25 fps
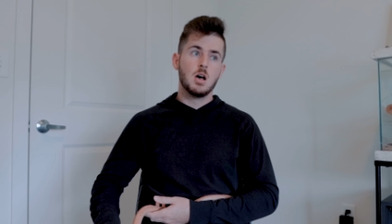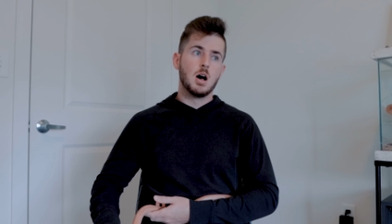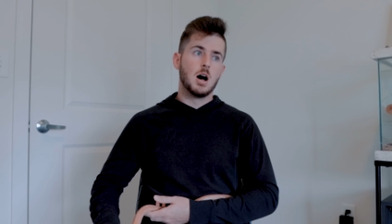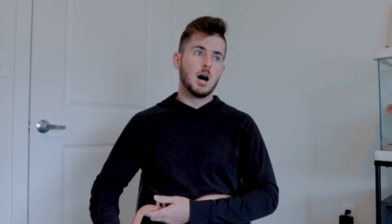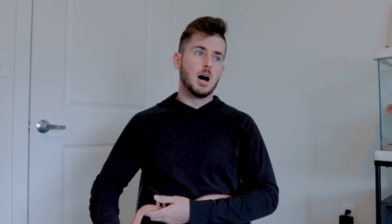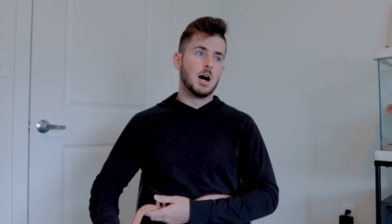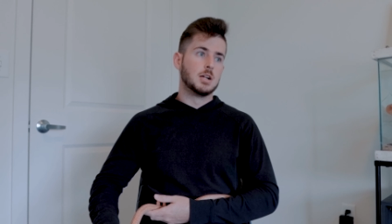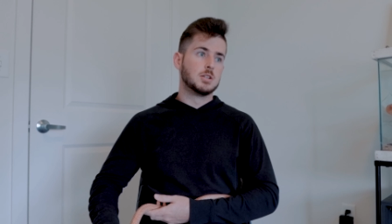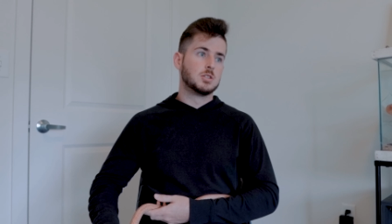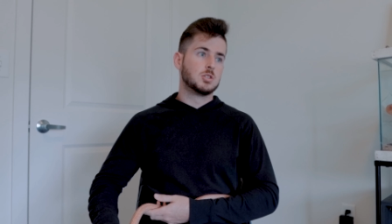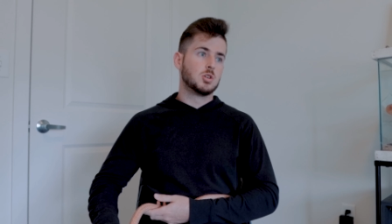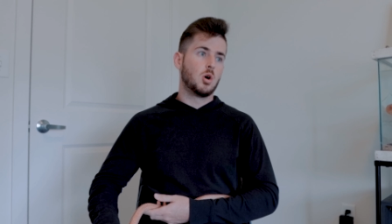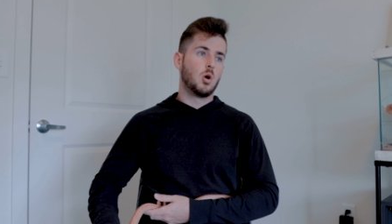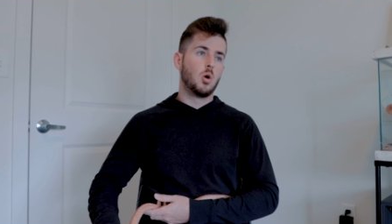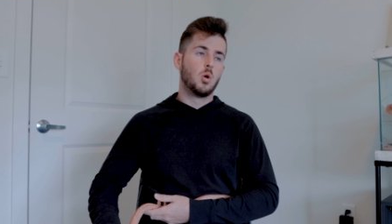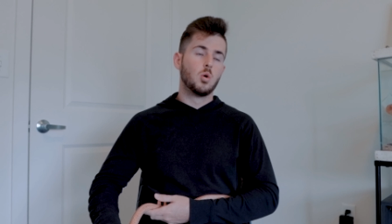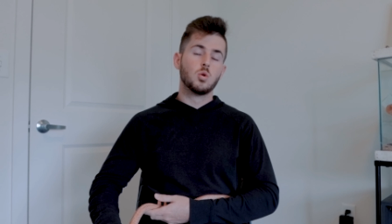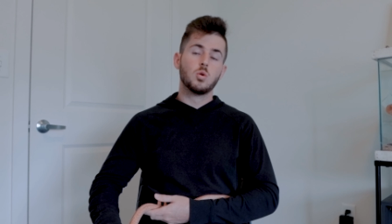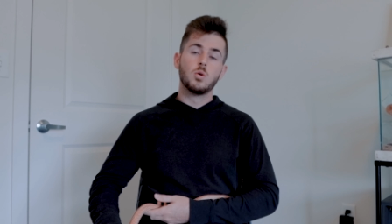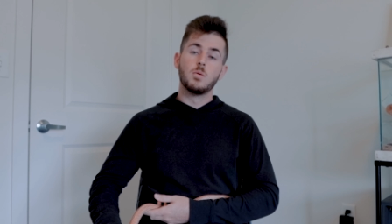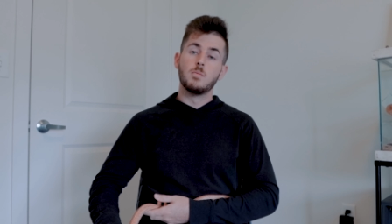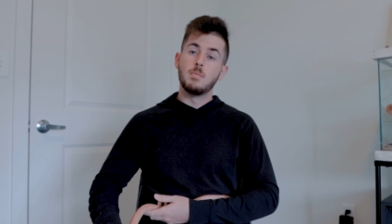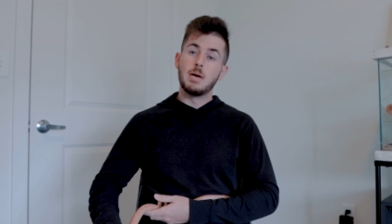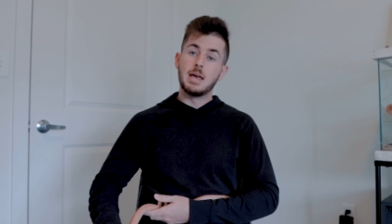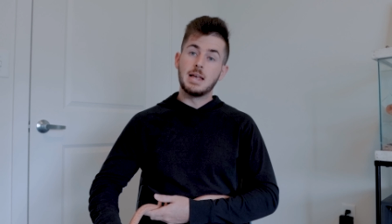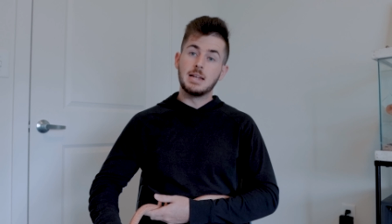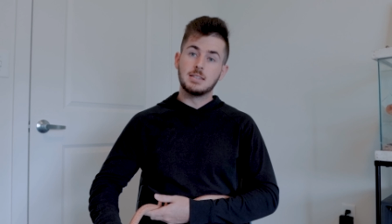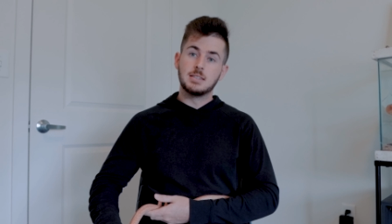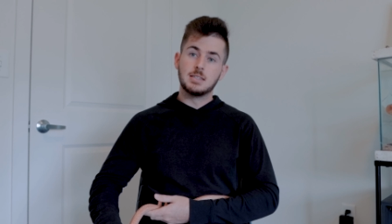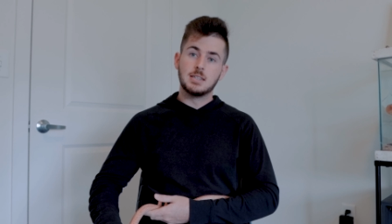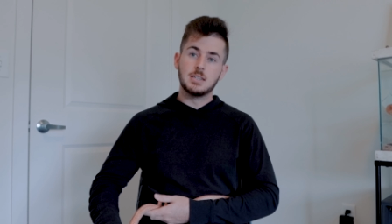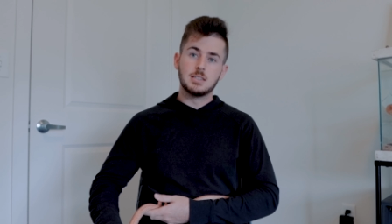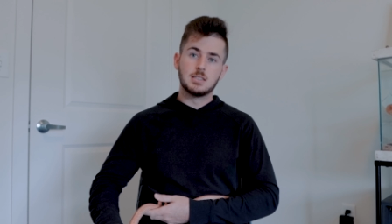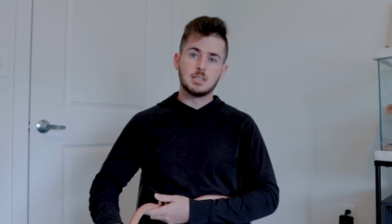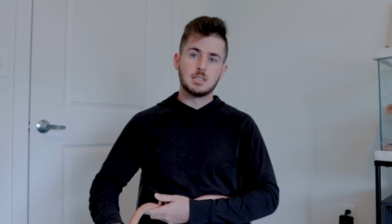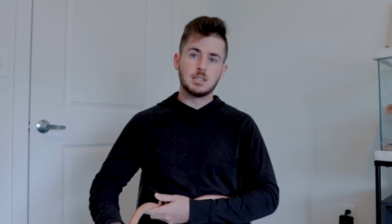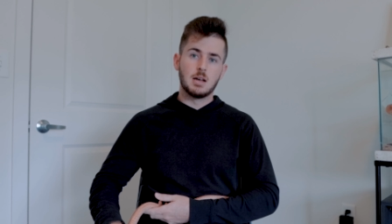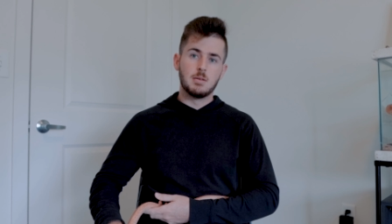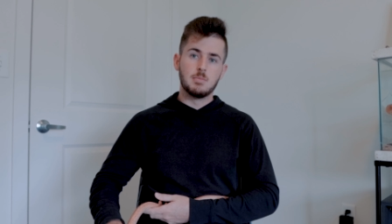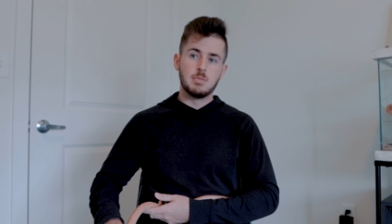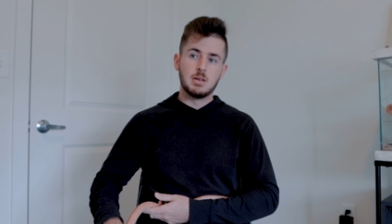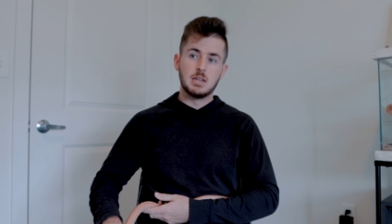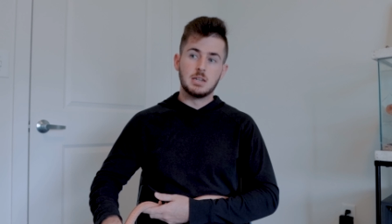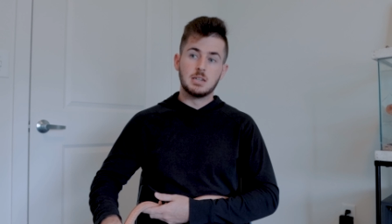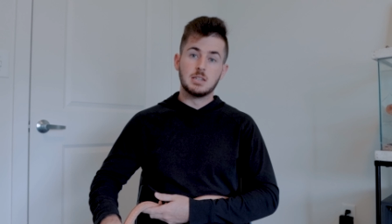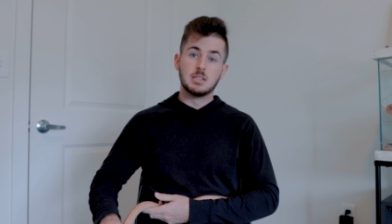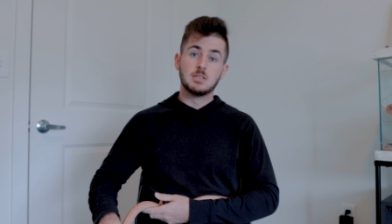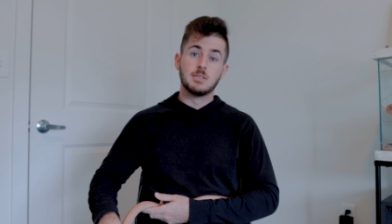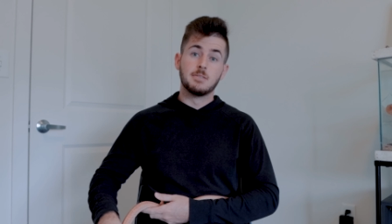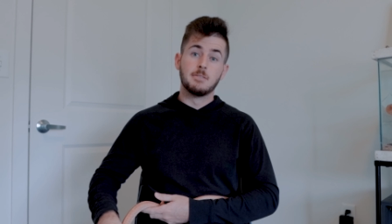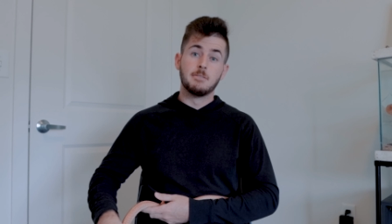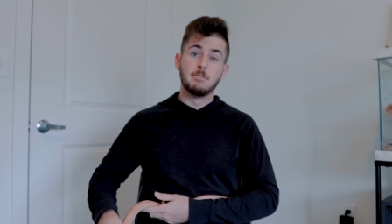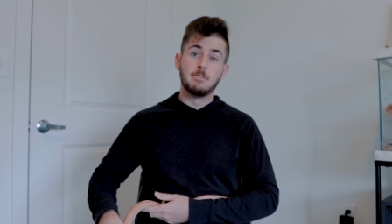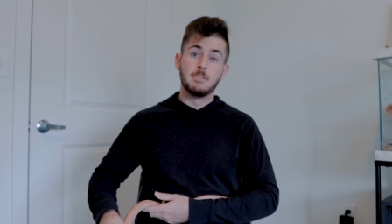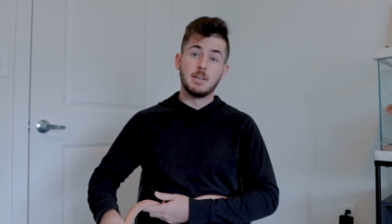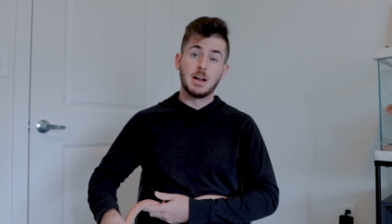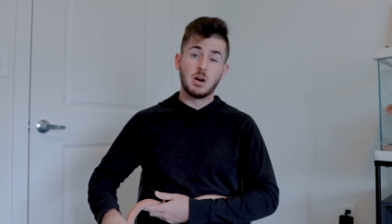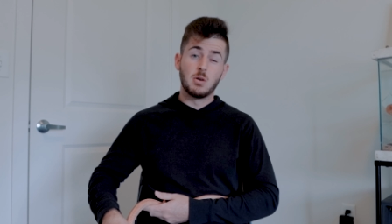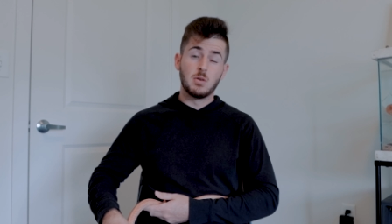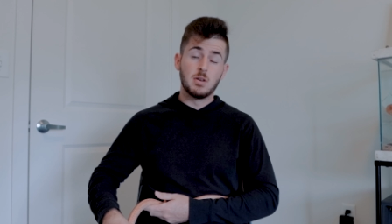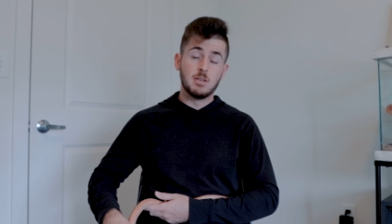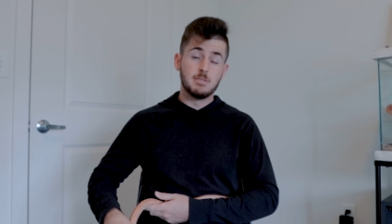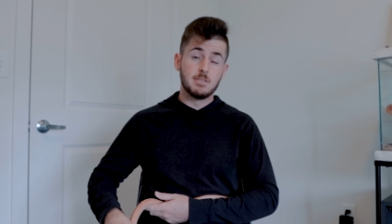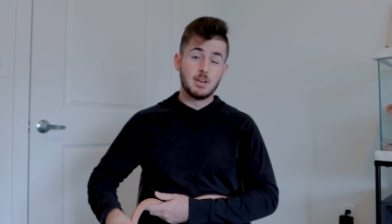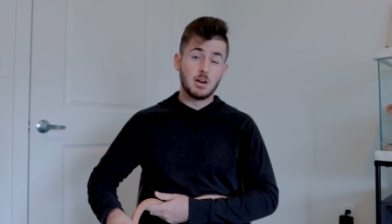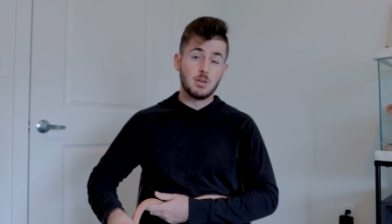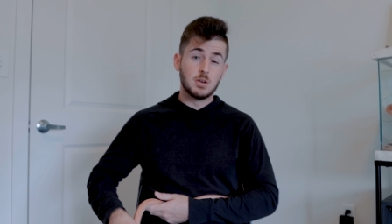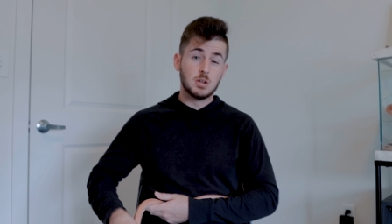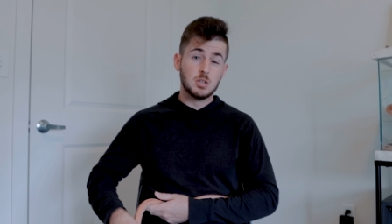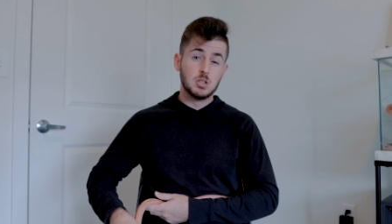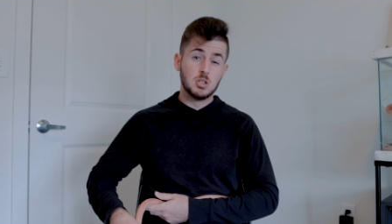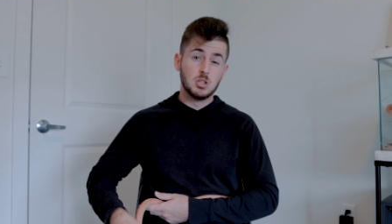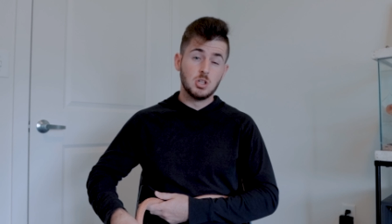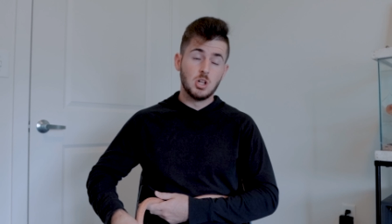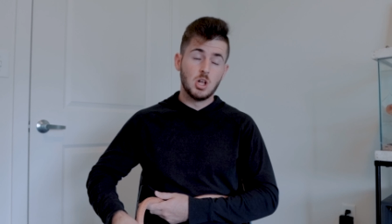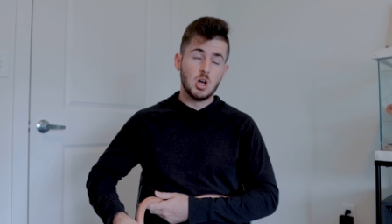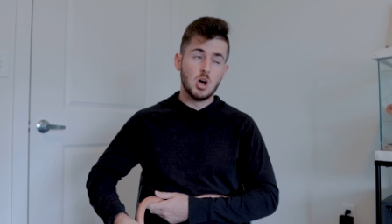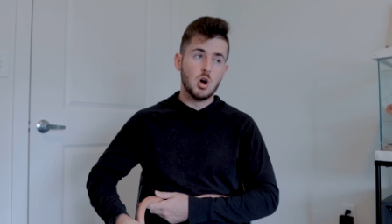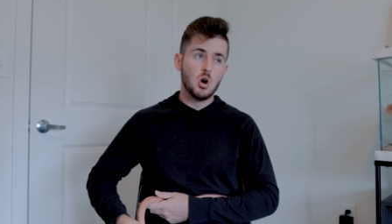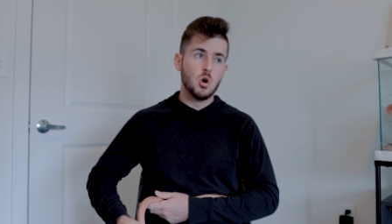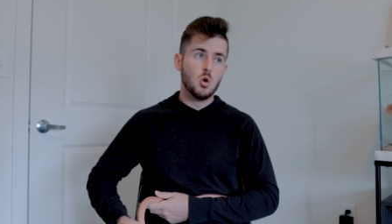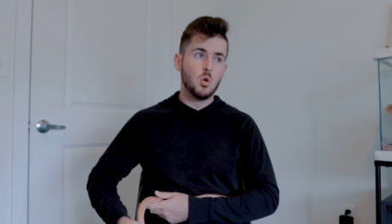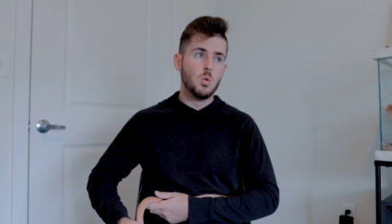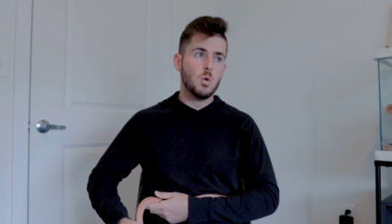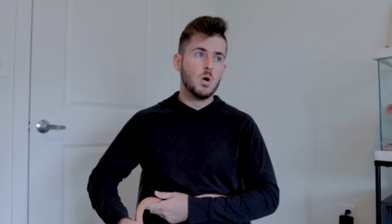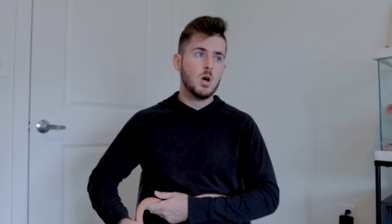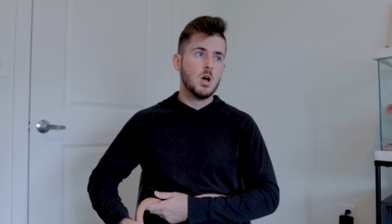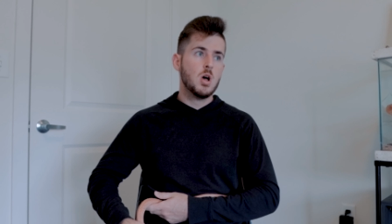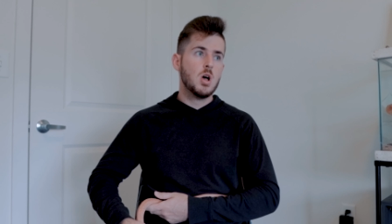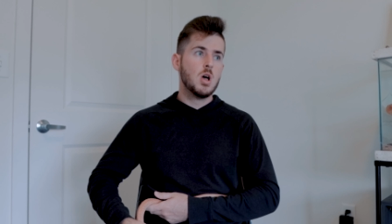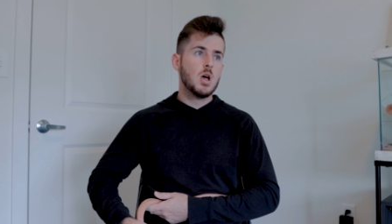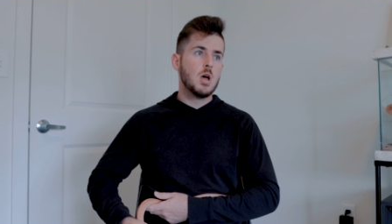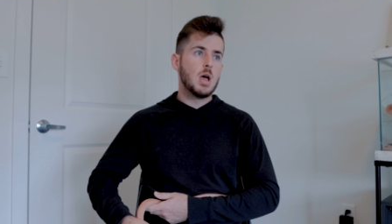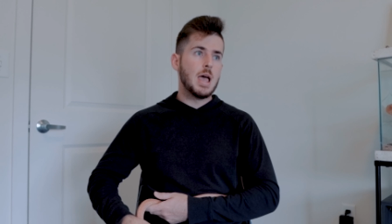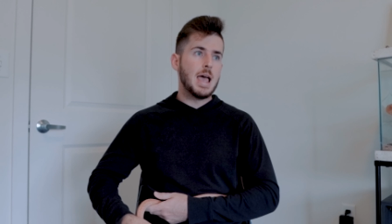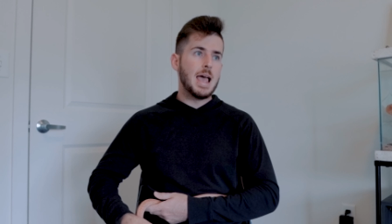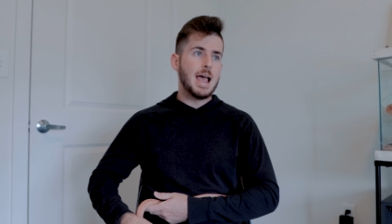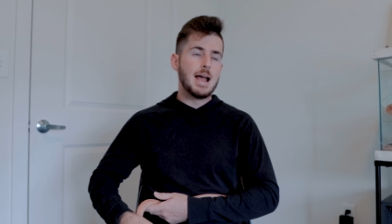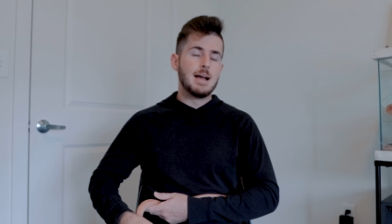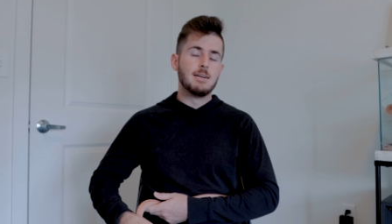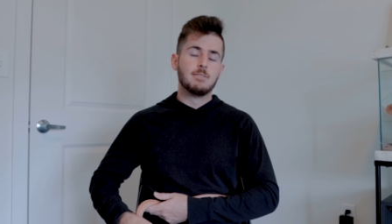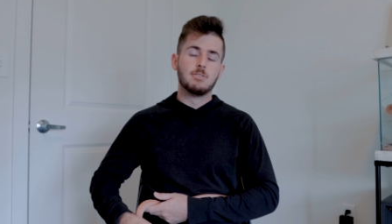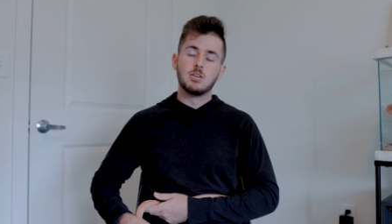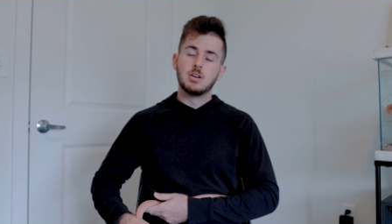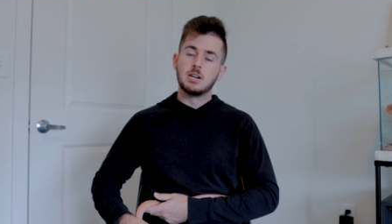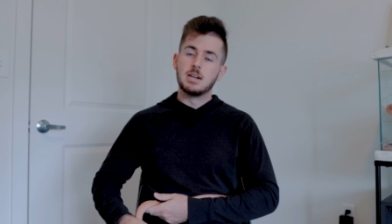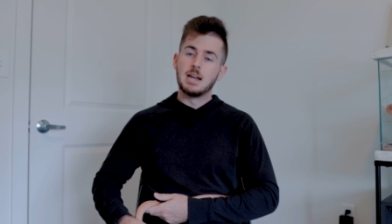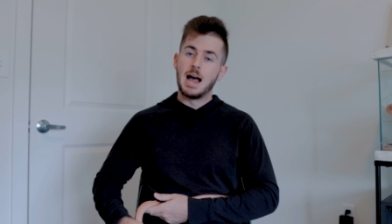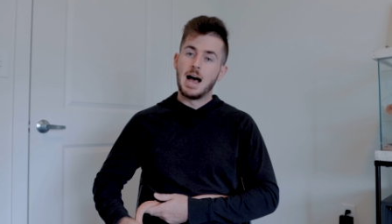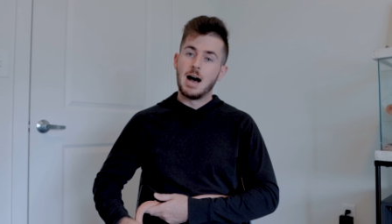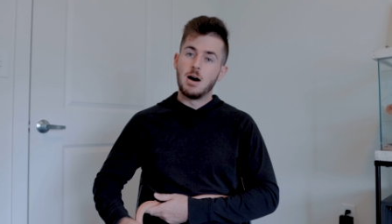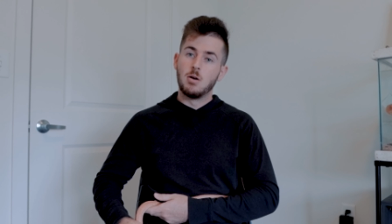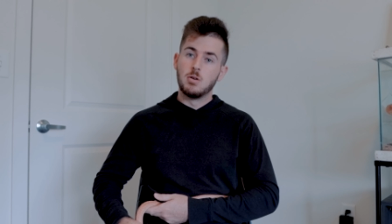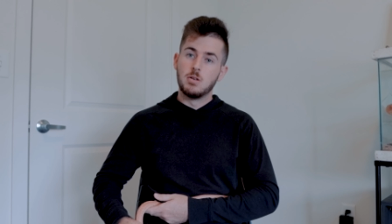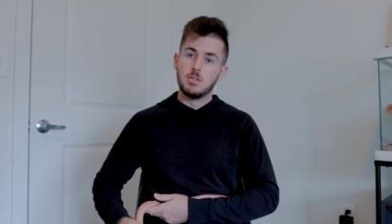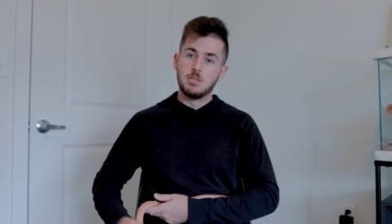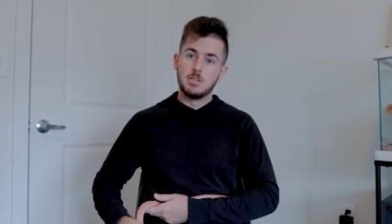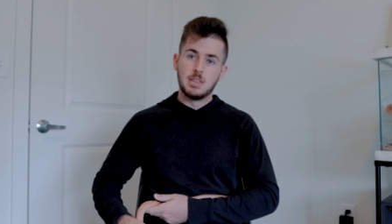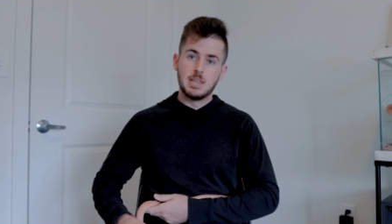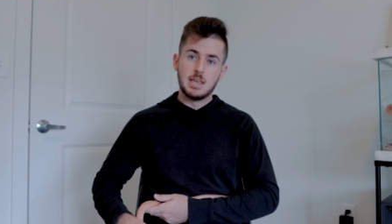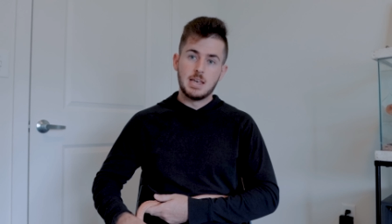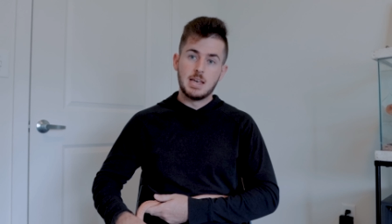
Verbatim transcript: Uh, total maintenance, I mean, is very, very low. Every now and